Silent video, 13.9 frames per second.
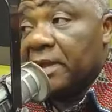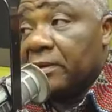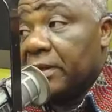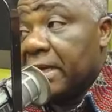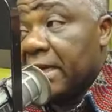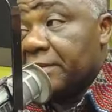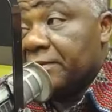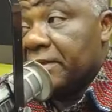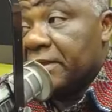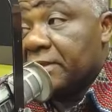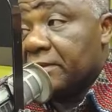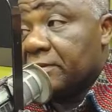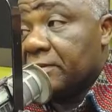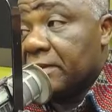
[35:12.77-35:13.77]
no ya
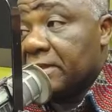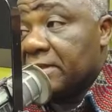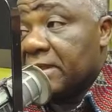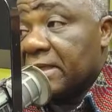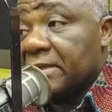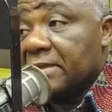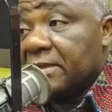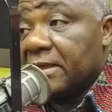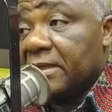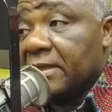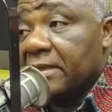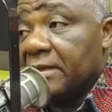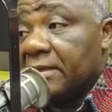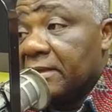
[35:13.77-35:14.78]
dream to extend say
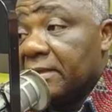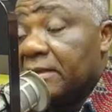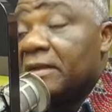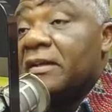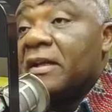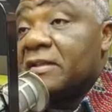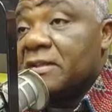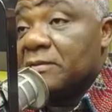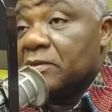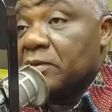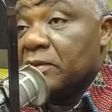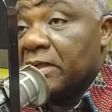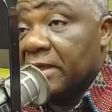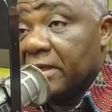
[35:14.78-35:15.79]
leadership
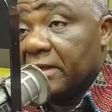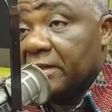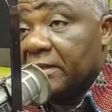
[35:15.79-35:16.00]
so here.